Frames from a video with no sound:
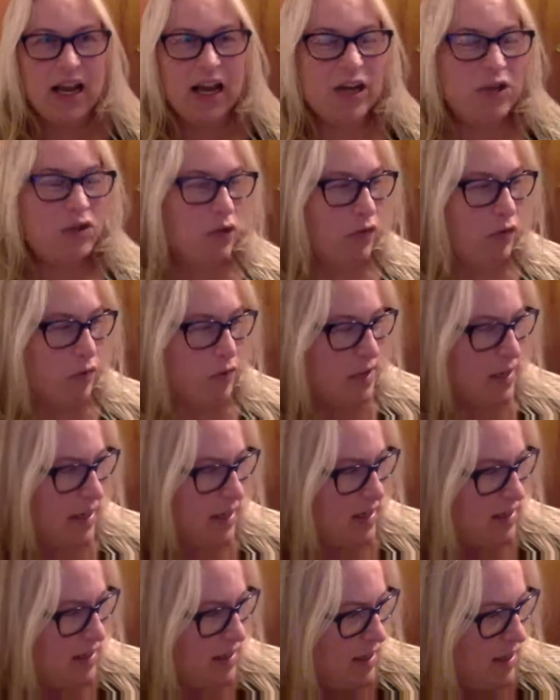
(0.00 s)
I drove through
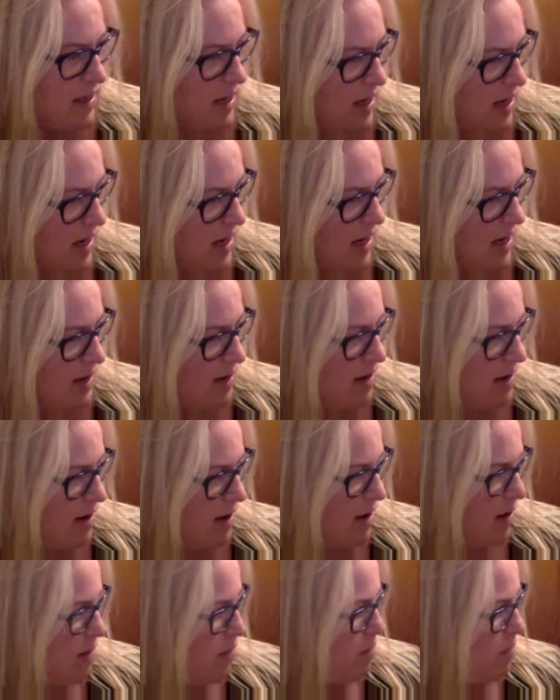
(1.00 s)
Tennessee, and
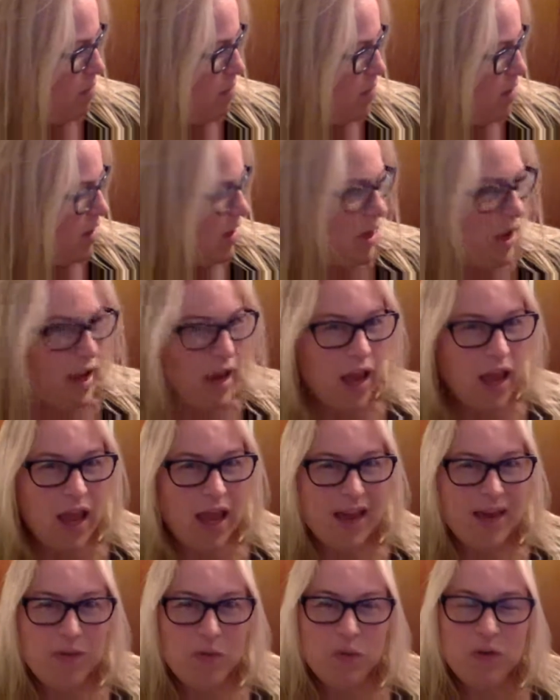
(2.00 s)

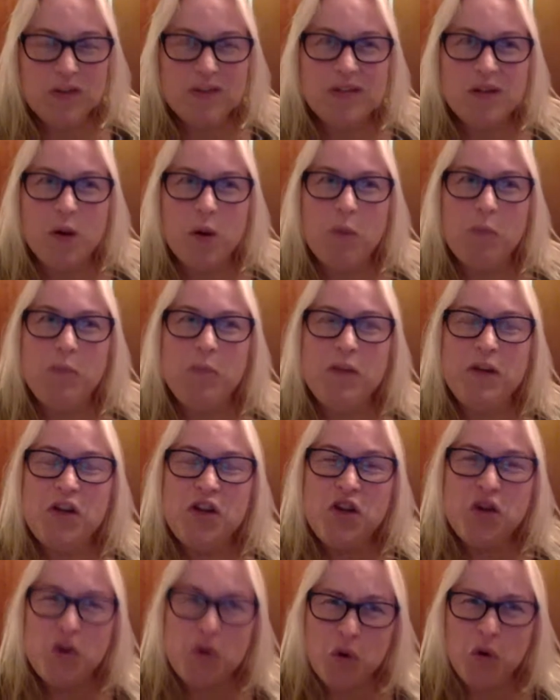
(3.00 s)
it was
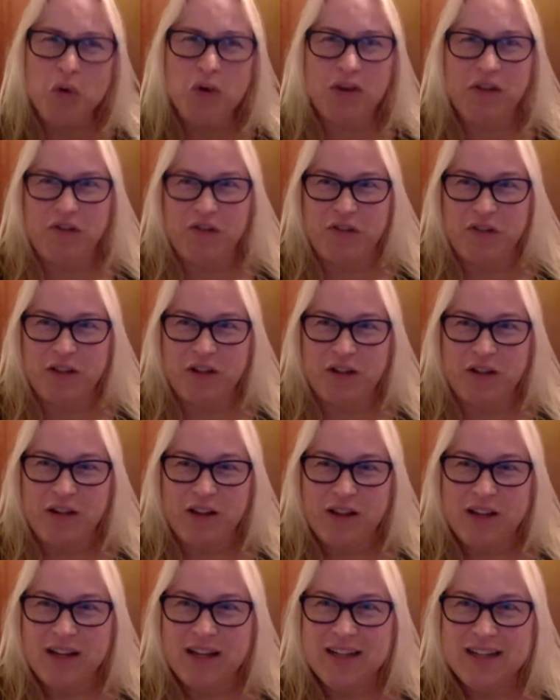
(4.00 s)
beautiful.
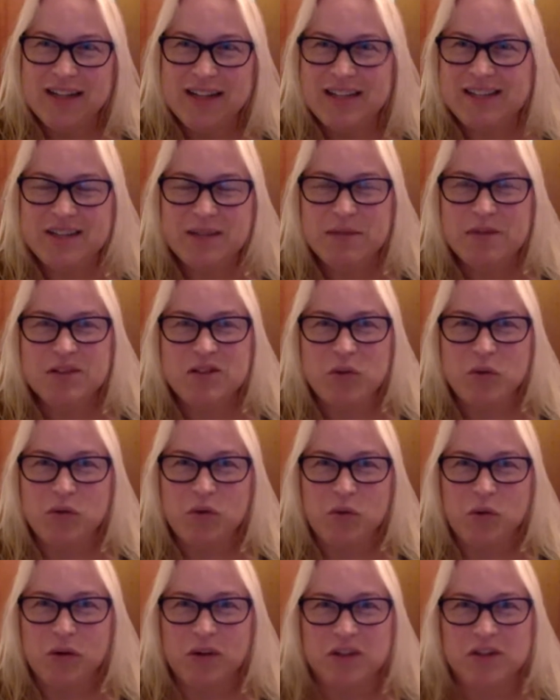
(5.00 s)
Tennessee was so
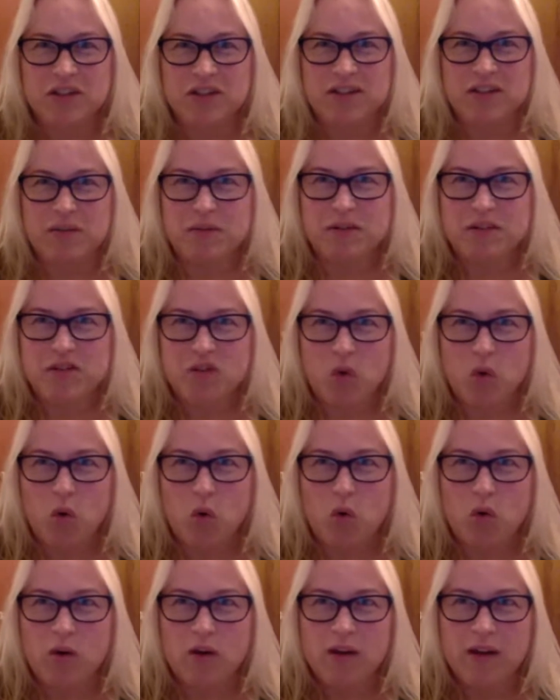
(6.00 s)
gorgeous. I
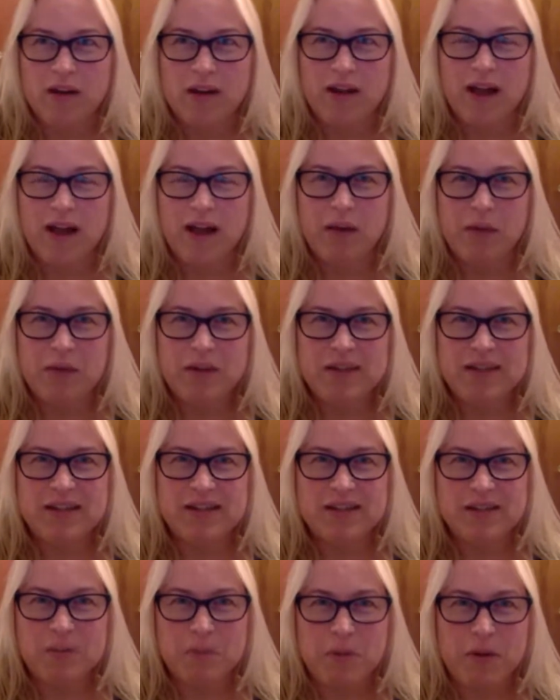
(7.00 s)
don't want to
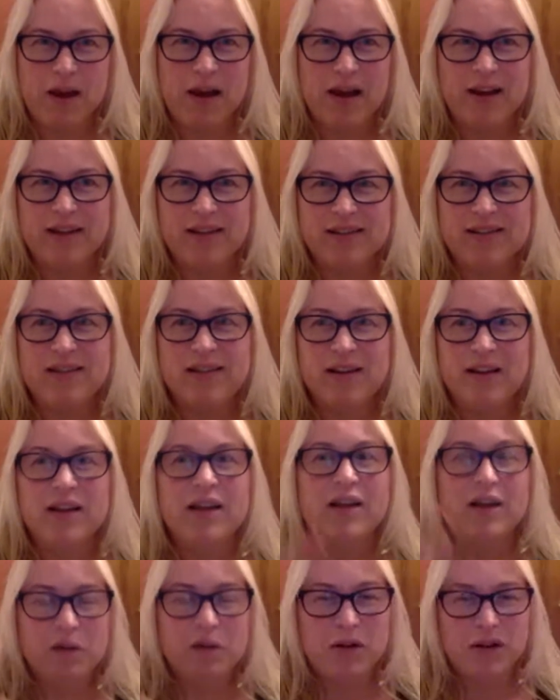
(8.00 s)
say surprised,
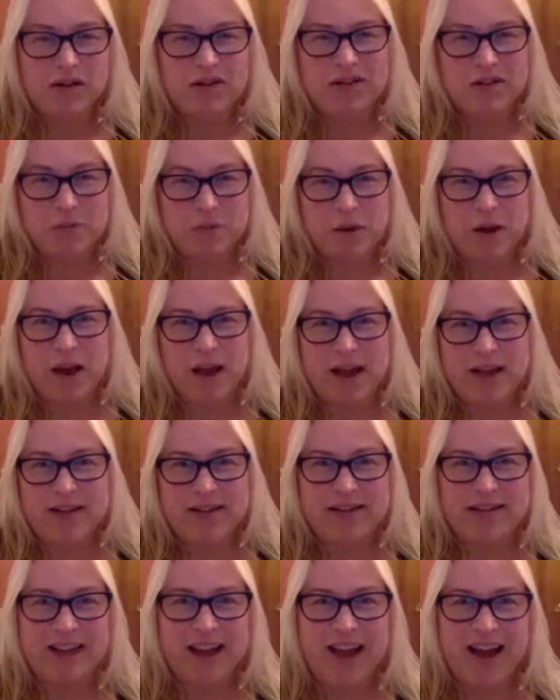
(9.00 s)
but I was
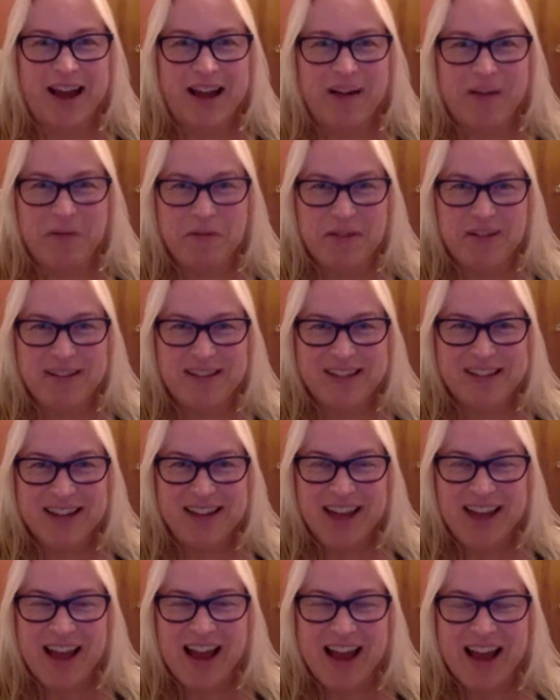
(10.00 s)
surprised.
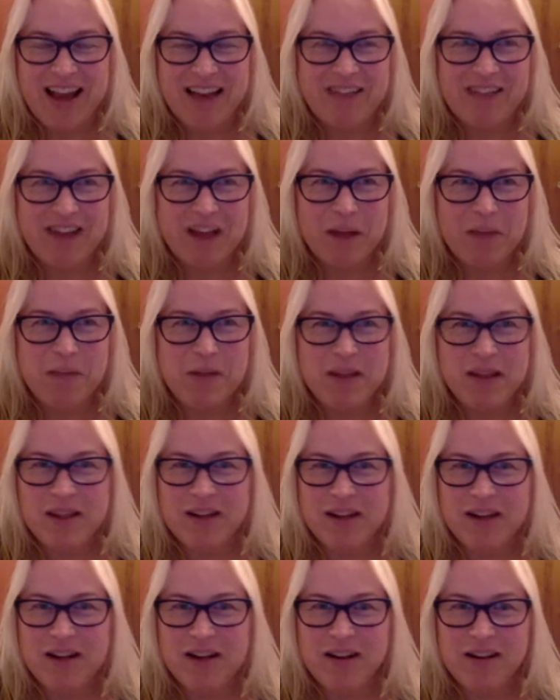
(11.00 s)
I have not been
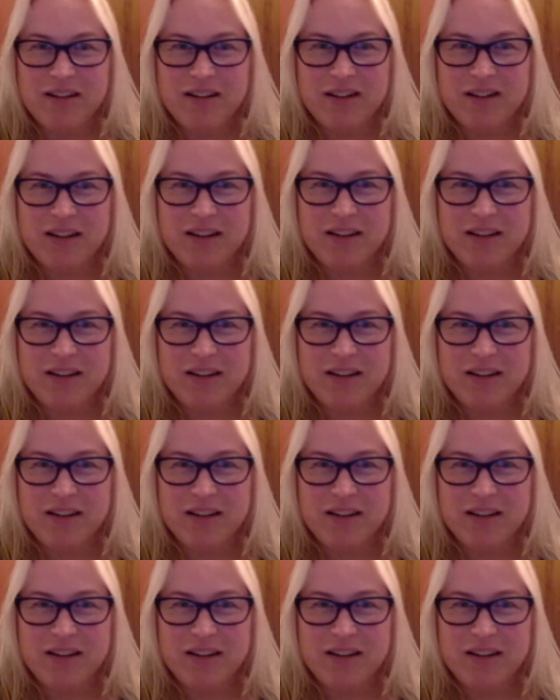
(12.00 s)
there.